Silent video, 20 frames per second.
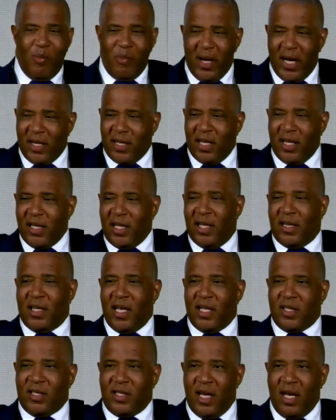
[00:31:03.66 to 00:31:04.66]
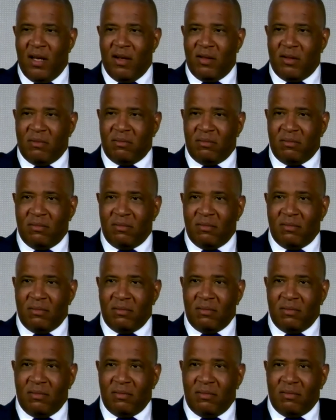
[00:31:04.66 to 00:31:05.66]
oh man, didn't get that sale
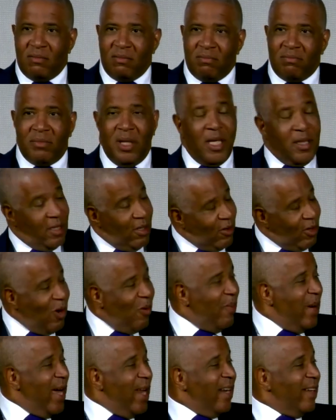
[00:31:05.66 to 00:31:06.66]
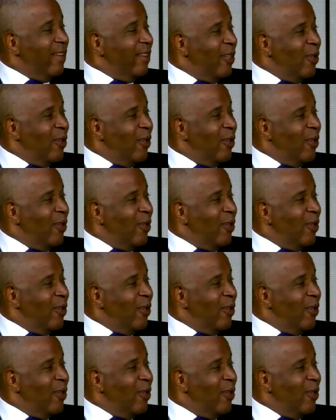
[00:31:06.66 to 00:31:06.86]
but they'll go back,